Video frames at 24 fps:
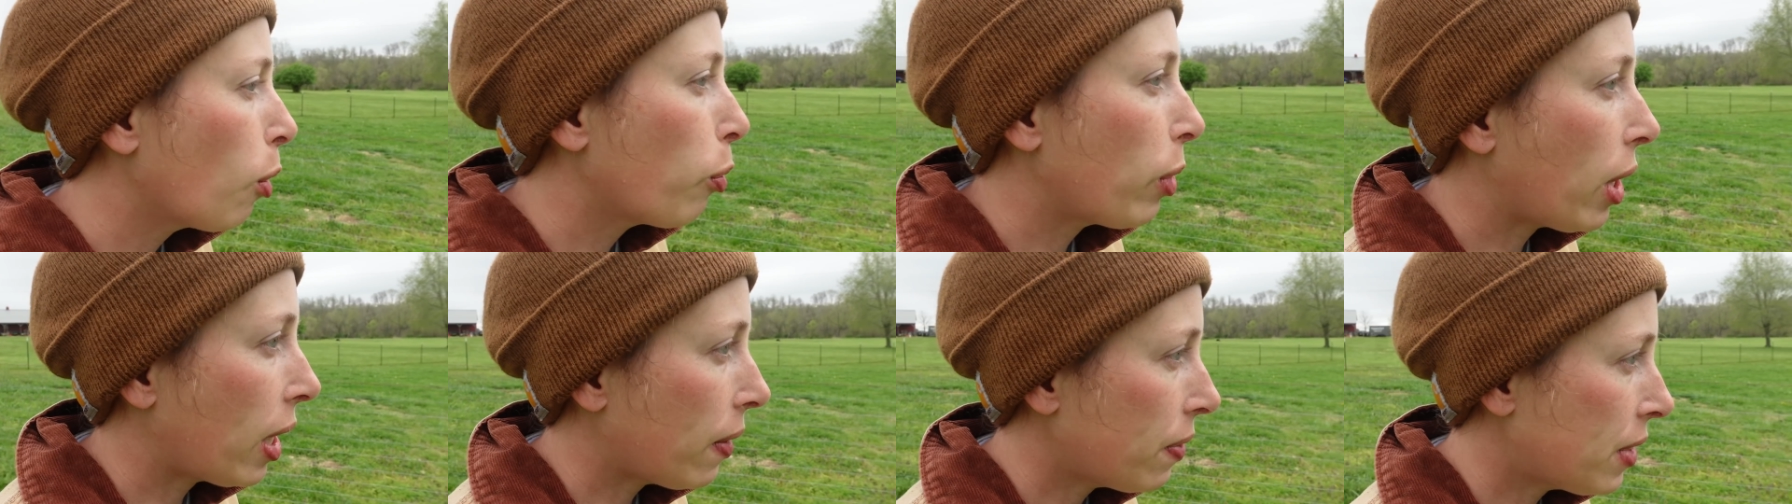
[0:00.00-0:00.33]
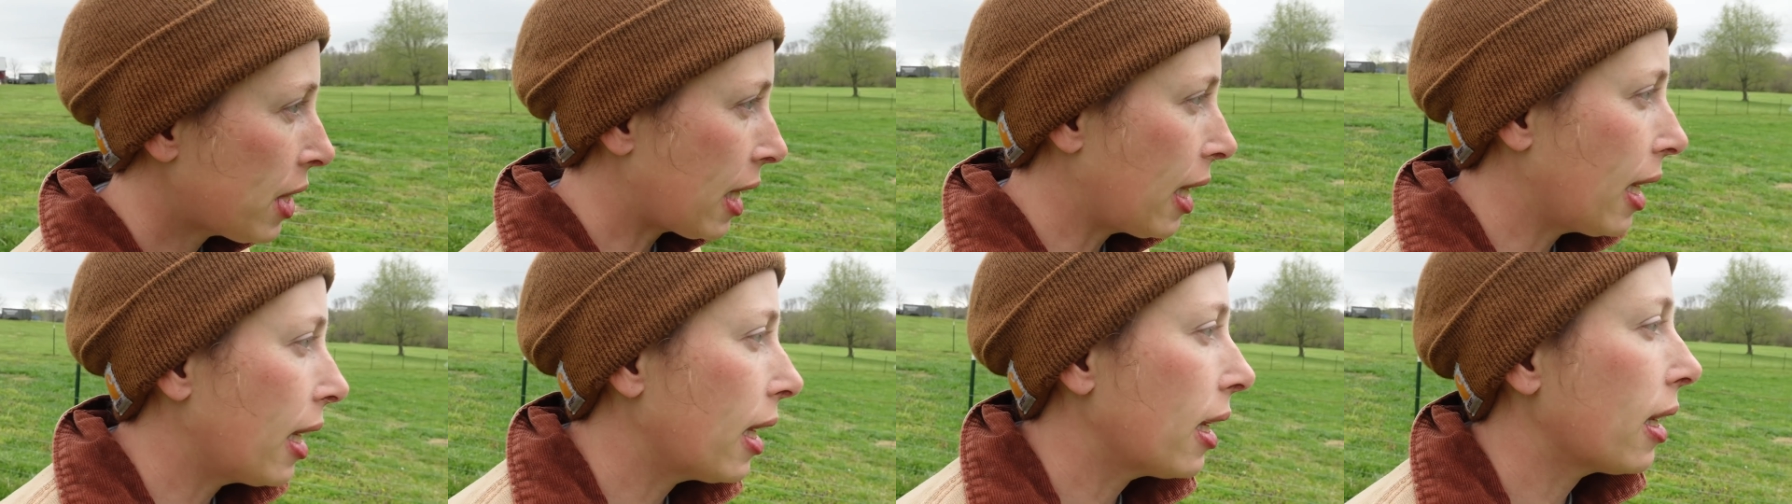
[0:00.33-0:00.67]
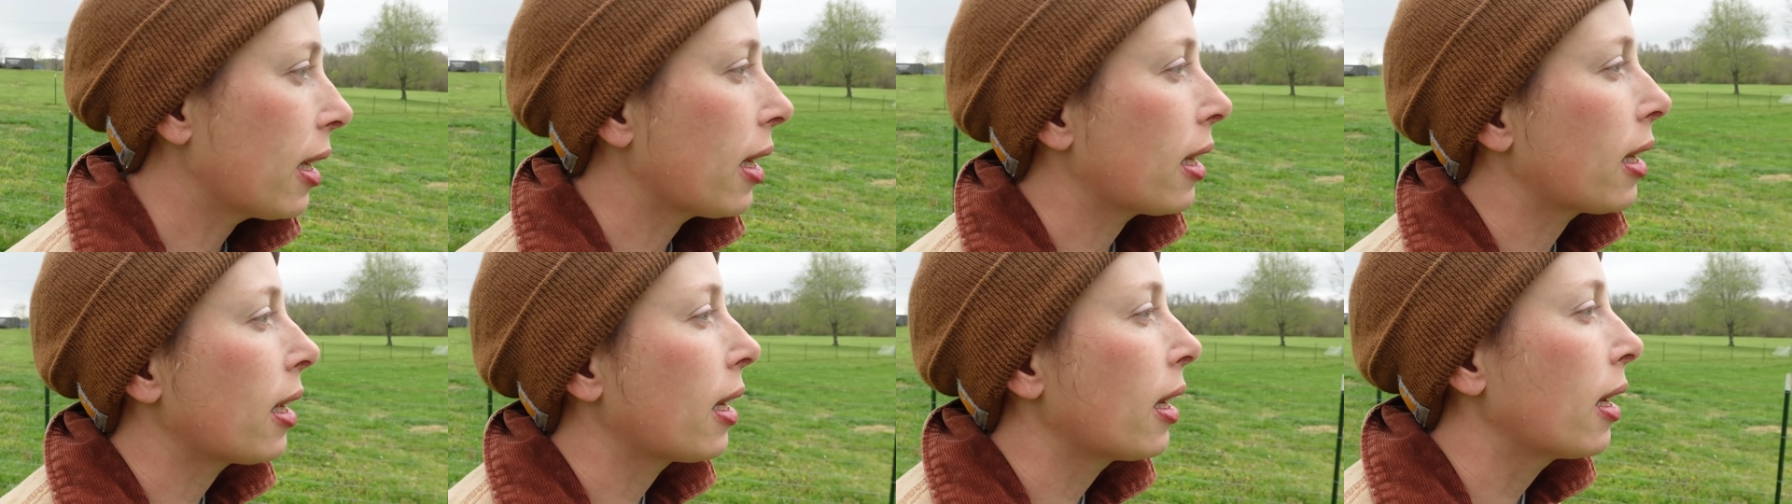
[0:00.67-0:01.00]
We have
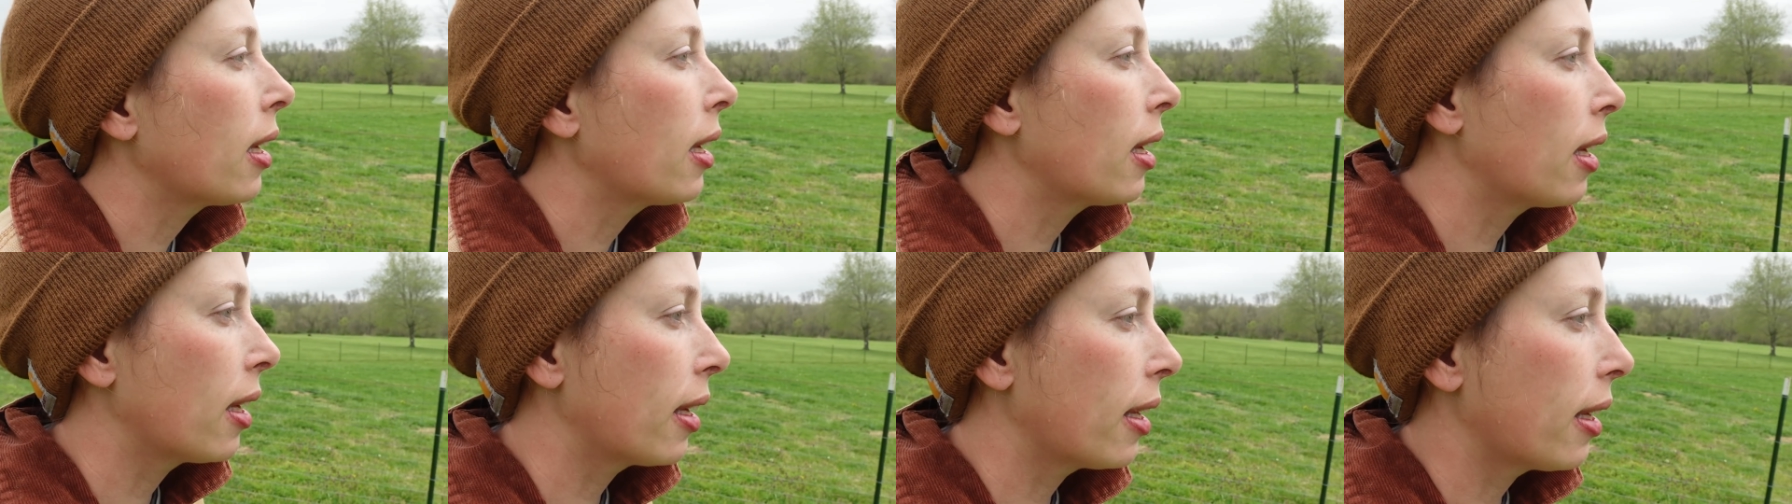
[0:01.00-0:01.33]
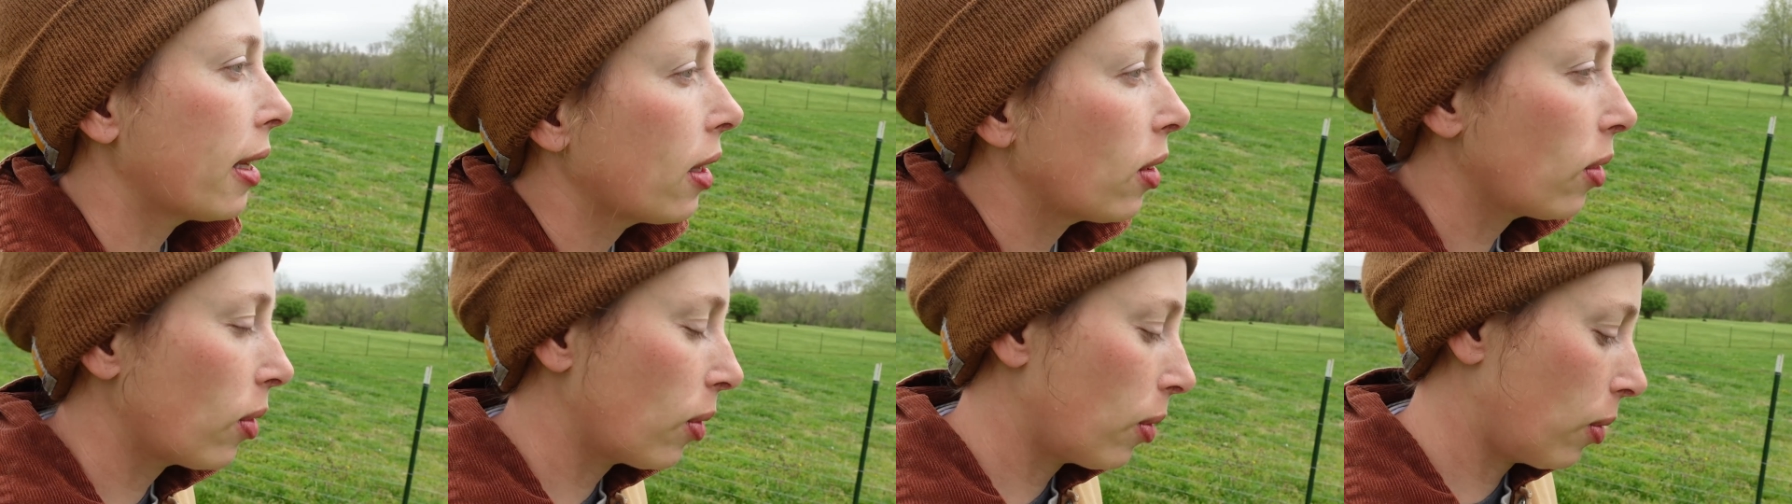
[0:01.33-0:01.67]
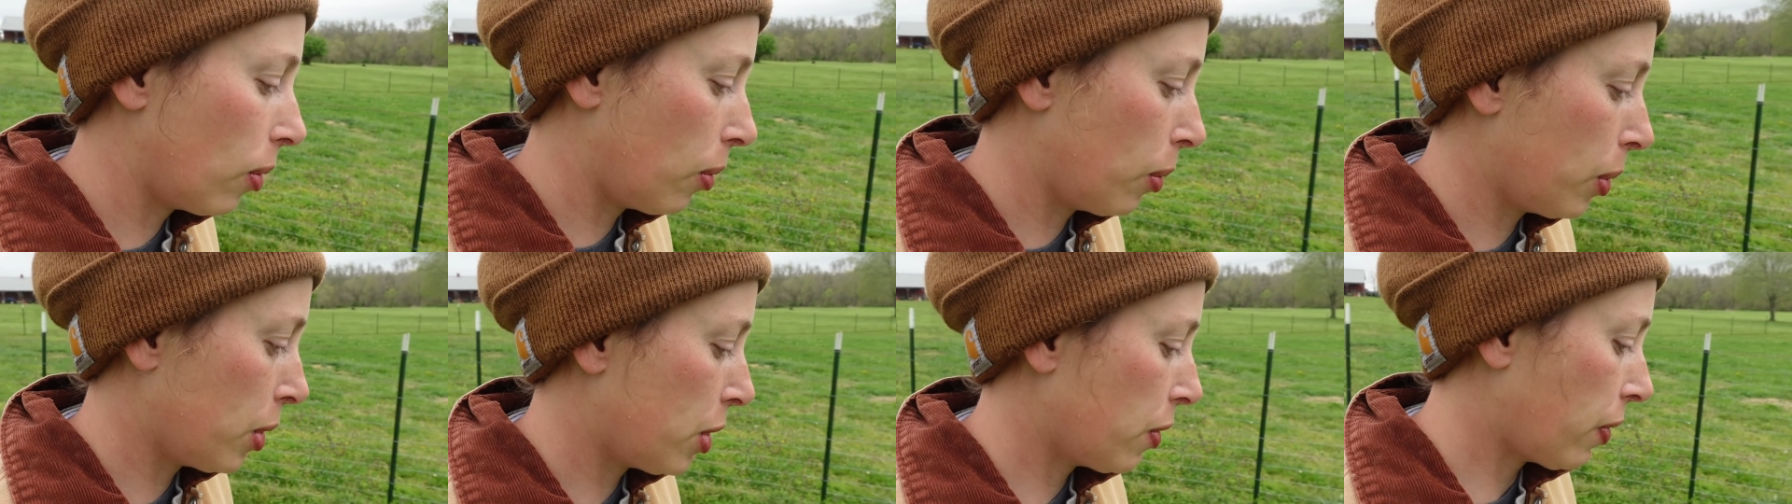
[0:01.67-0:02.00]
Tink,
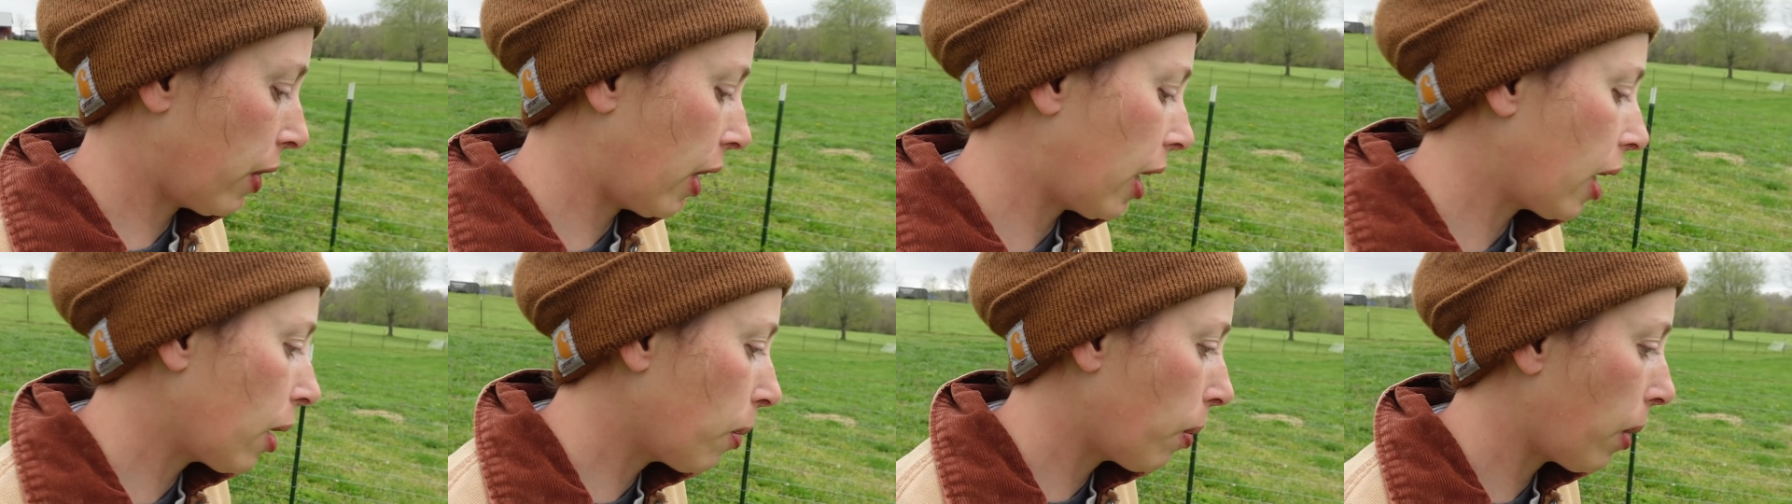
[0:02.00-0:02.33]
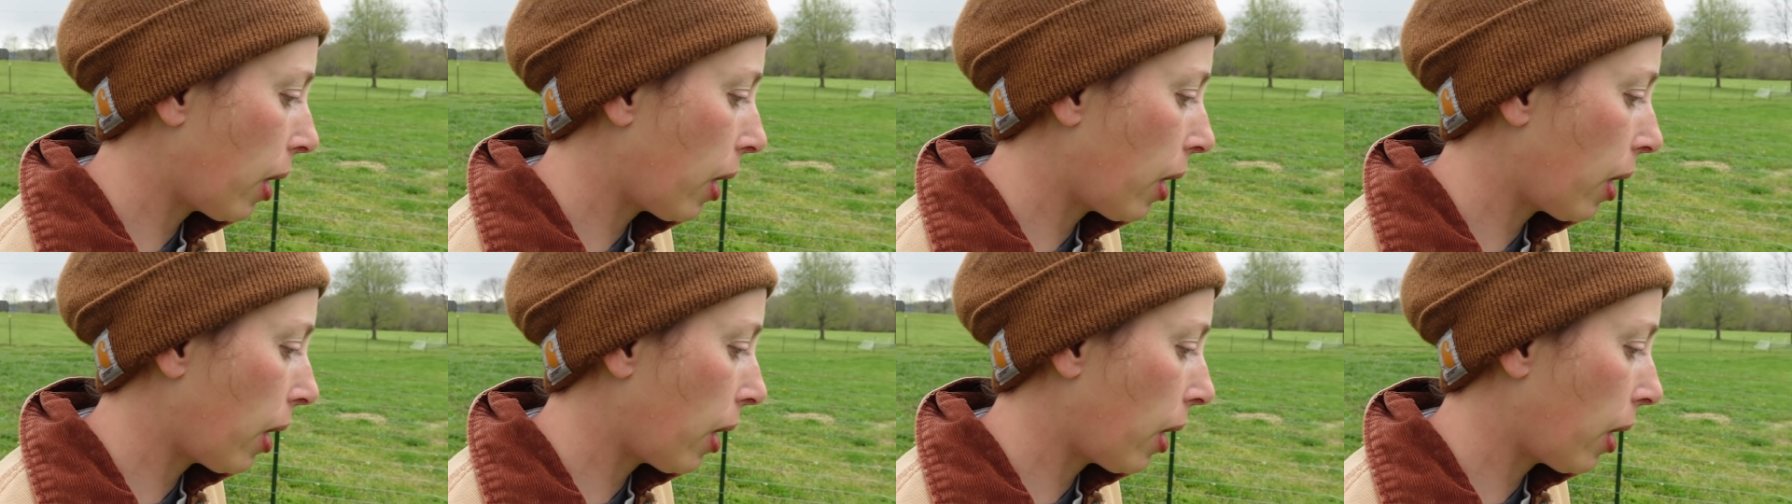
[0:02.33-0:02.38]
was very